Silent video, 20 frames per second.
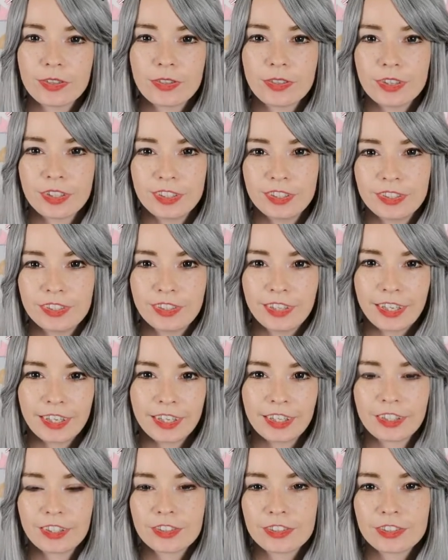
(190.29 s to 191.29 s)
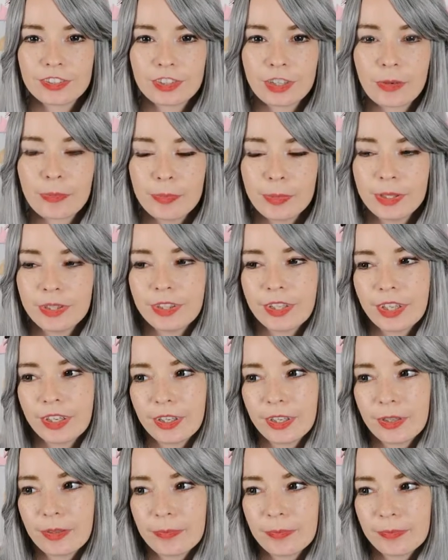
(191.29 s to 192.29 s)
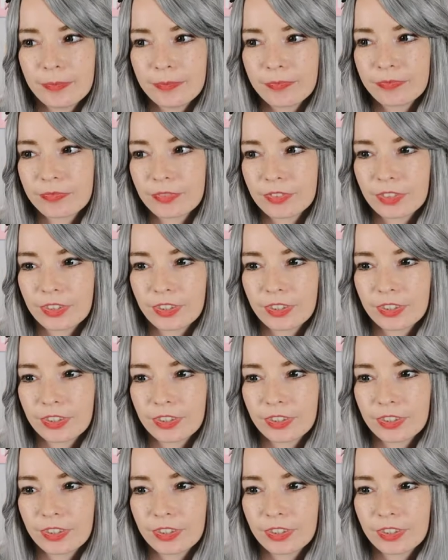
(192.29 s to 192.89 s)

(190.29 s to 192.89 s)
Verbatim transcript: you can like jump in them,